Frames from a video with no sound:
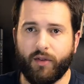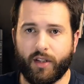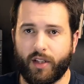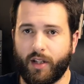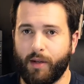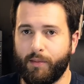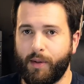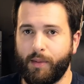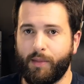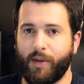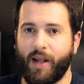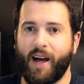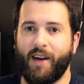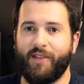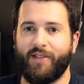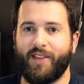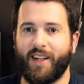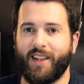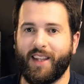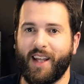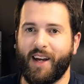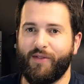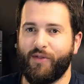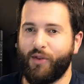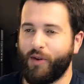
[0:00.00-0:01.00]
And some people have
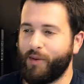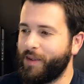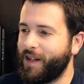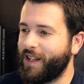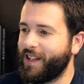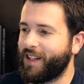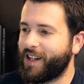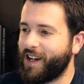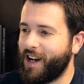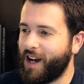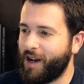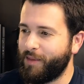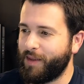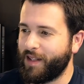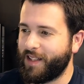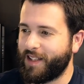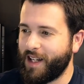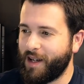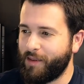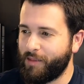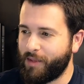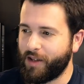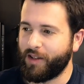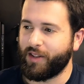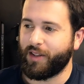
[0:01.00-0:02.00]
done that for me in the comments
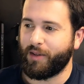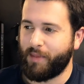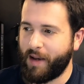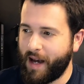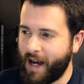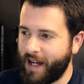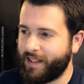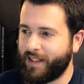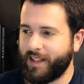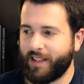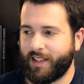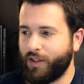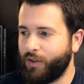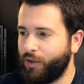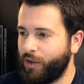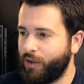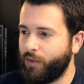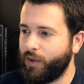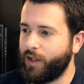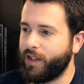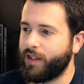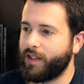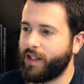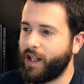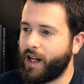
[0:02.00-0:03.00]
down below in the past. That's the only
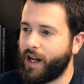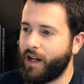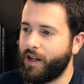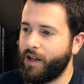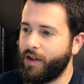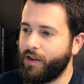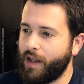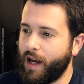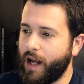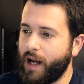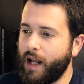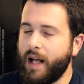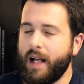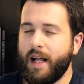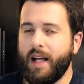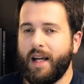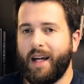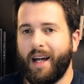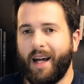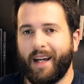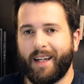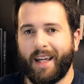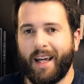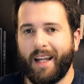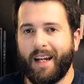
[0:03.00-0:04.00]
reason that I know that.
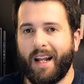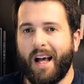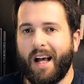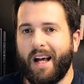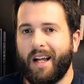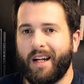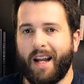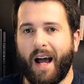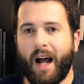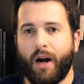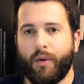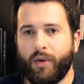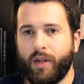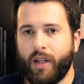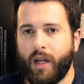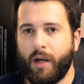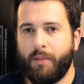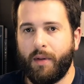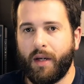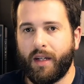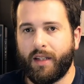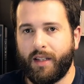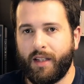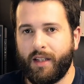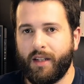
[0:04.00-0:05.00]
Again, not really a
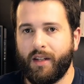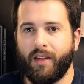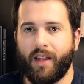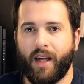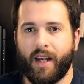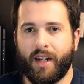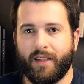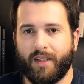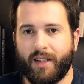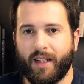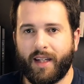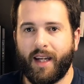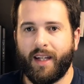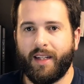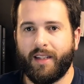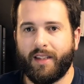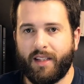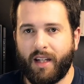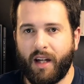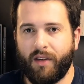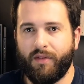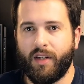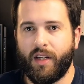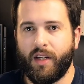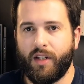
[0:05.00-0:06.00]
big deal. That is, again,
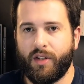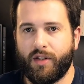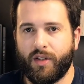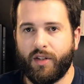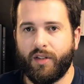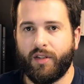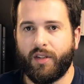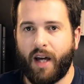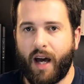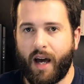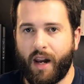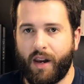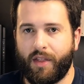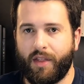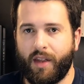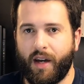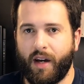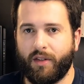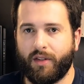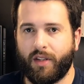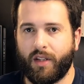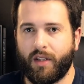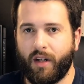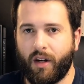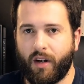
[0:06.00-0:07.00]
seven inches at a
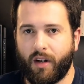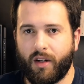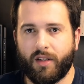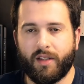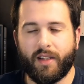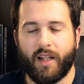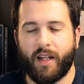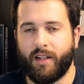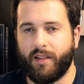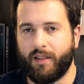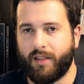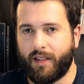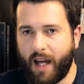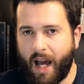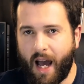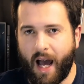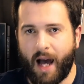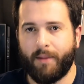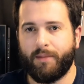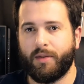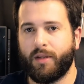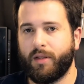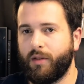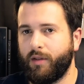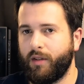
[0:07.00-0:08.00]
thousand yards. That is
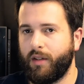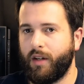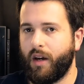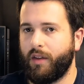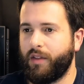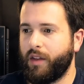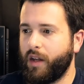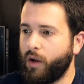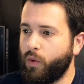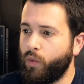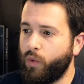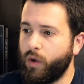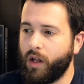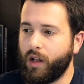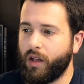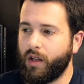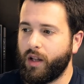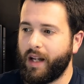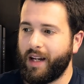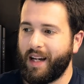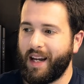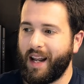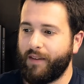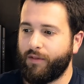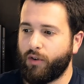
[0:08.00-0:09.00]
absolutely nothing.
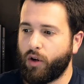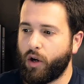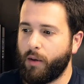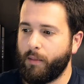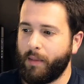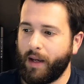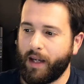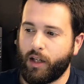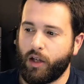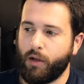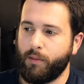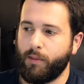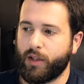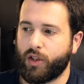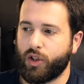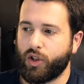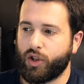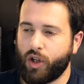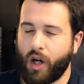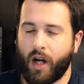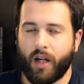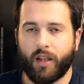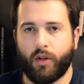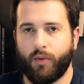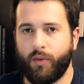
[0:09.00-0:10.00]
Will never make you miss a
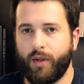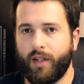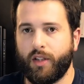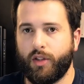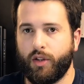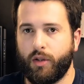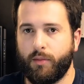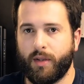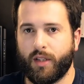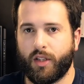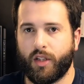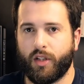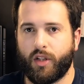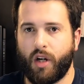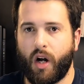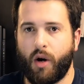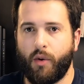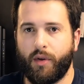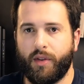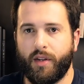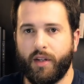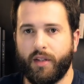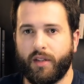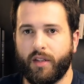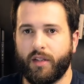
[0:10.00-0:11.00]
shot. The reason you miss a shot
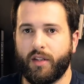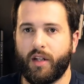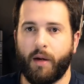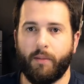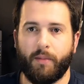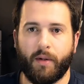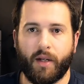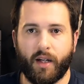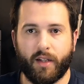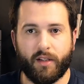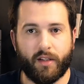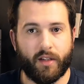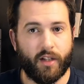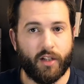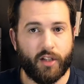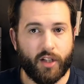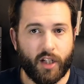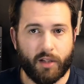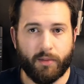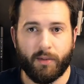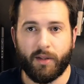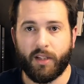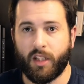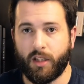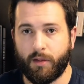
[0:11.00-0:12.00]
with this is not because of the
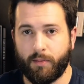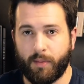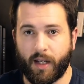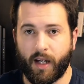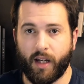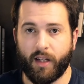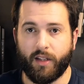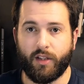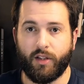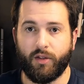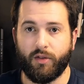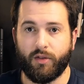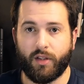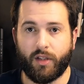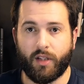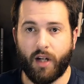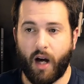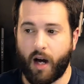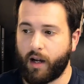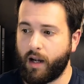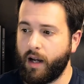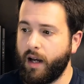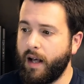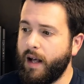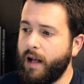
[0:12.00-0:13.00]
adjustments, it's because you
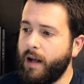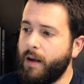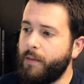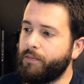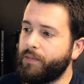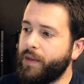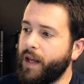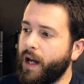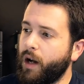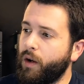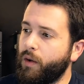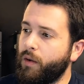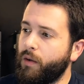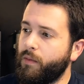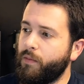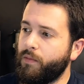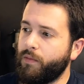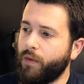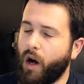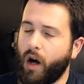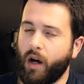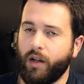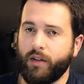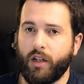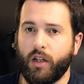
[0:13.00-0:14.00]
suck. Now,
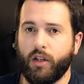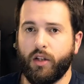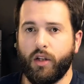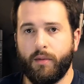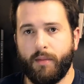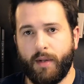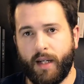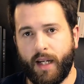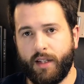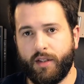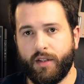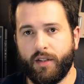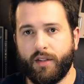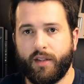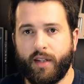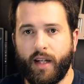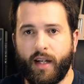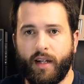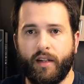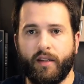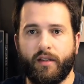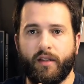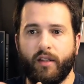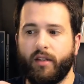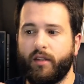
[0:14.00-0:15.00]
on the illumination
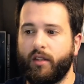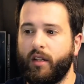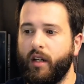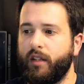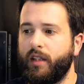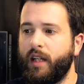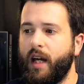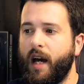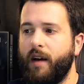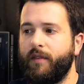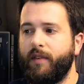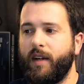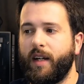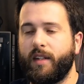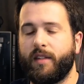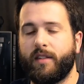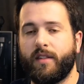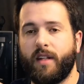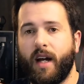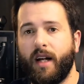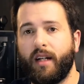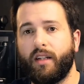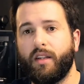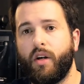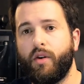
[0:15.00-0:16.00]
settings, this does have a
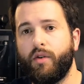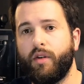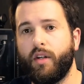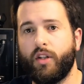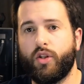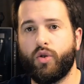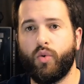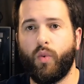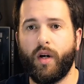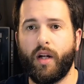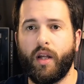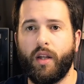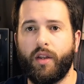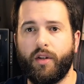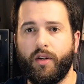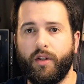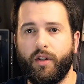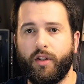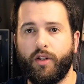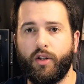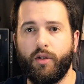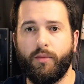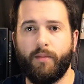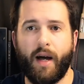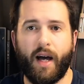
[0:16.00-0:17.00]
side loading
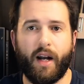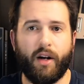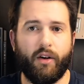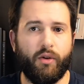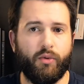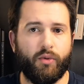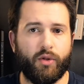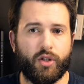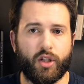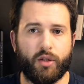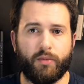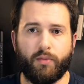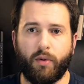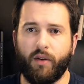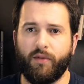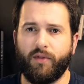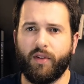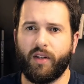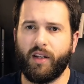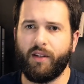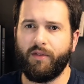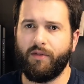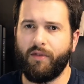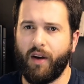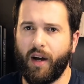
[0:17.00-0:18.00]
2032 battery, which is
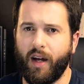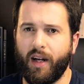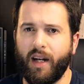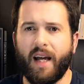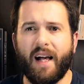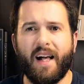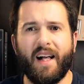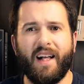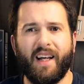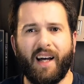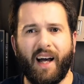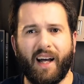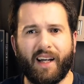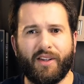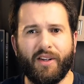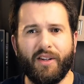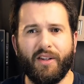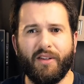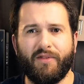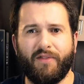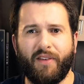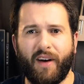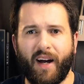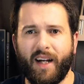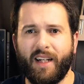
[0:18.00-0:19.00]
perfectly fine. I
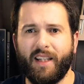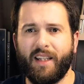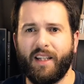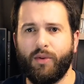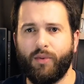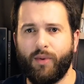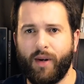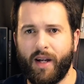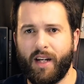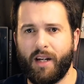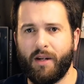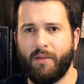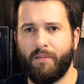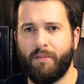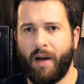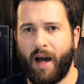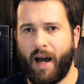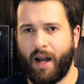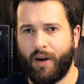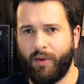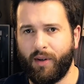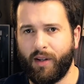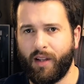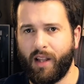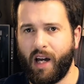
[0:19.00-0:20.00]
couldn't find the rated
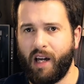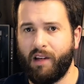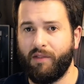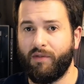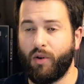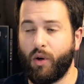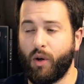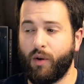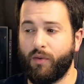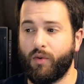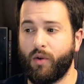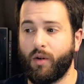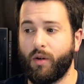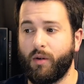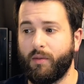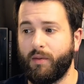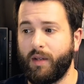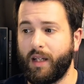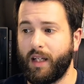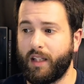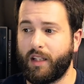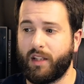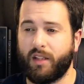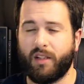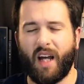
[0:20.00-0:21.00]
battery life. However,
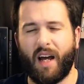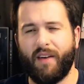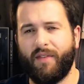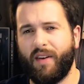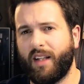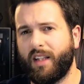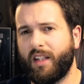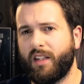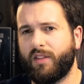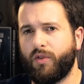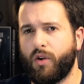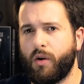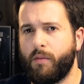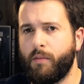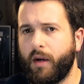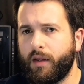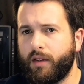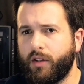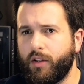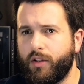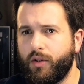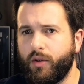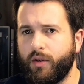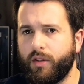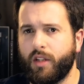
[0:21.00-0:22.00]
it's I've had this for a
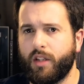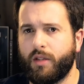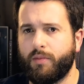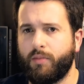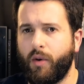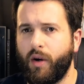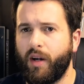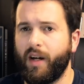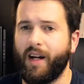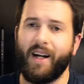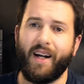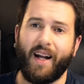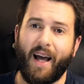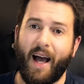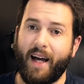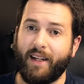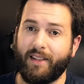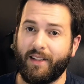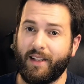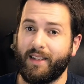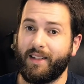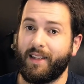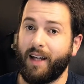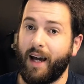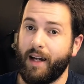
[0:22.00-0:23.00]
month or two at this point and it
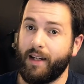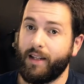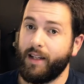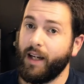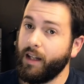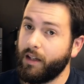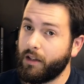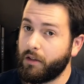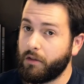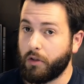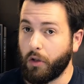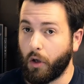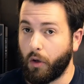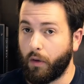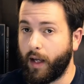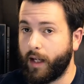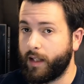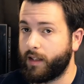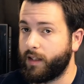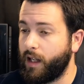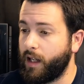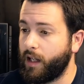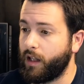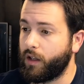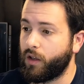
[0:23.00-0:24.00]
hasn't died yet, so
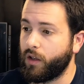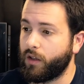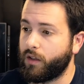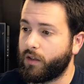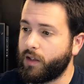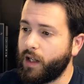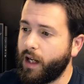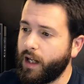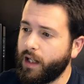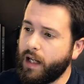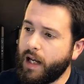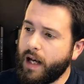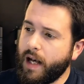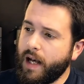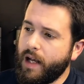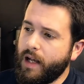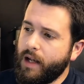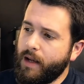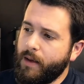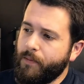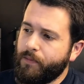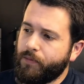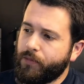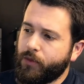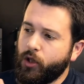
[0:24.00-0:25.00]
that's a good sign.
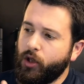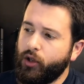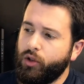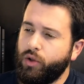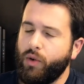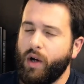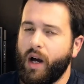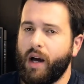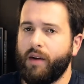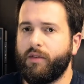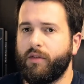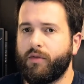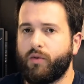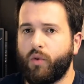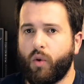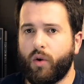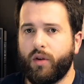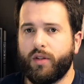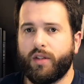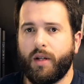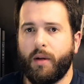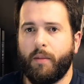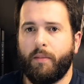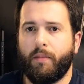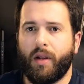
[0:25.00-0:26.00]
You do have, of
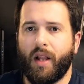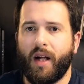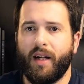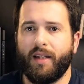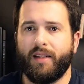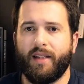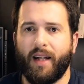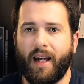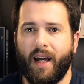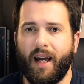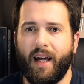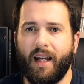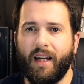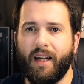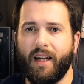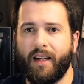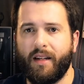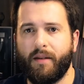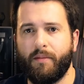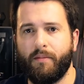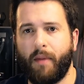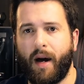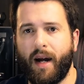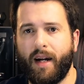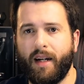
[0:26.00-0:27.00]
course, plus and
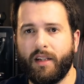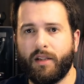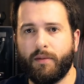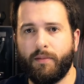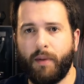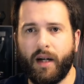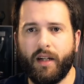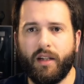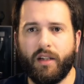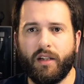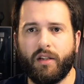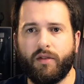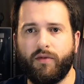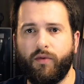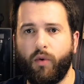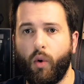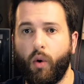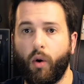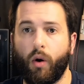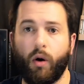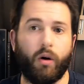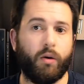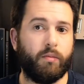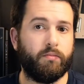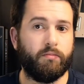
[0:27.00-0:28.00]
minus buttons
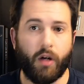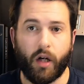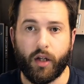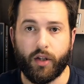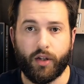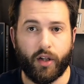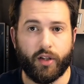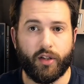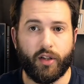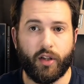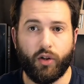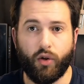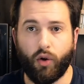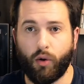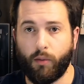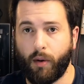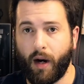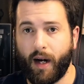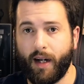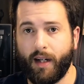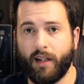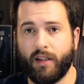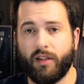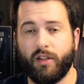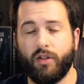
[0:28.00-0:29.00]
for adjusting your
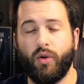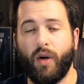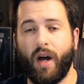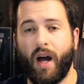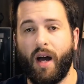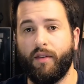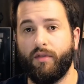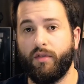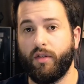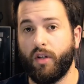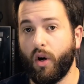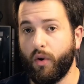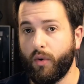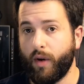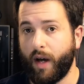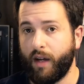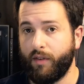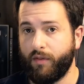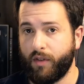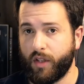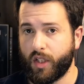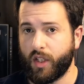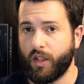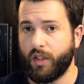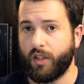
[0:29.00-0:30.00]
brightness. You have no
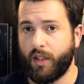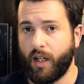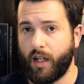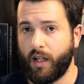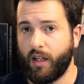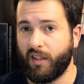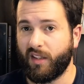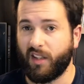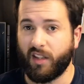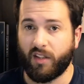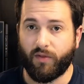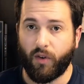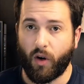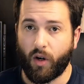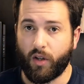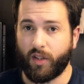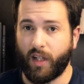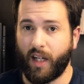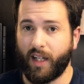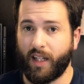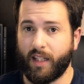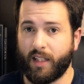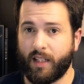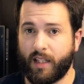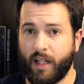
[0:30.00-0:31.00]
night vision settings. As far as
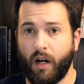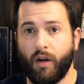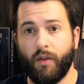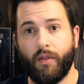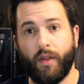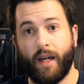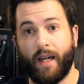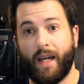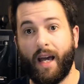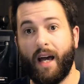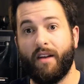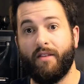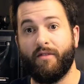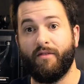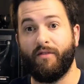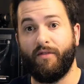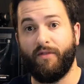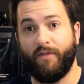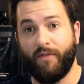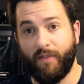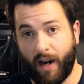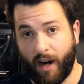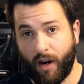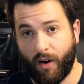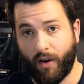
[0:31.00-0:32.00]
I can tell, they get
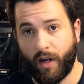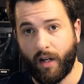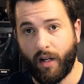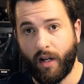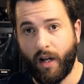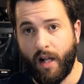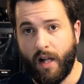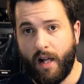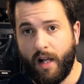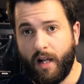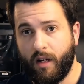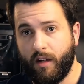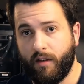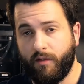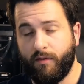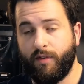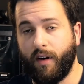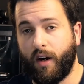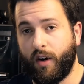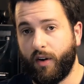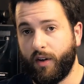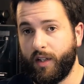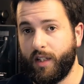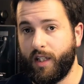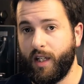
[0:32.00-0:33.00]
very,
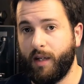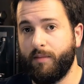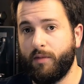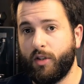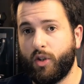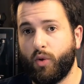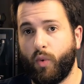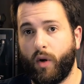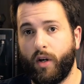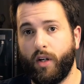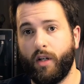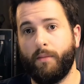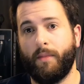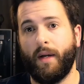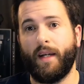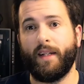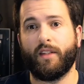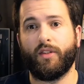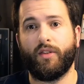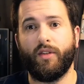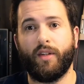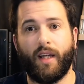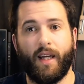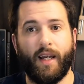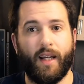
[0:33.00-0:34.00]
very dim to where you
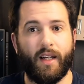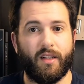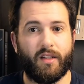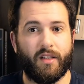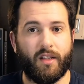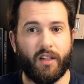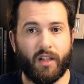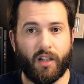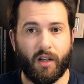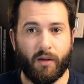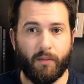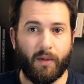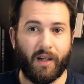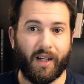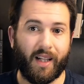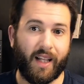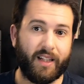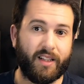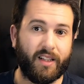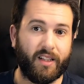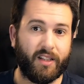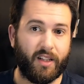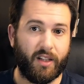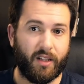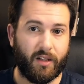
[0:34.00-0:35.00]
basically can't see them
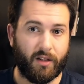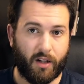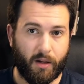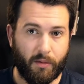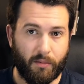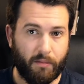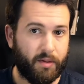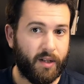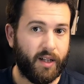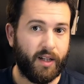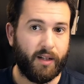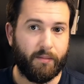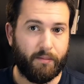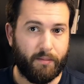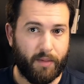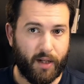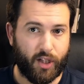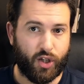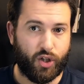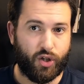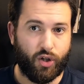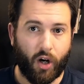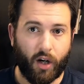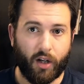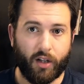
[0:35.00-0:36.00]
unless it's in complete
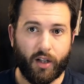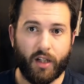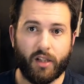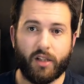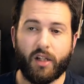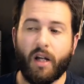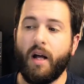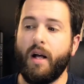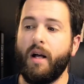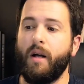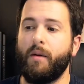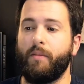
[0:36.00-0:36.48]
pitch darkness.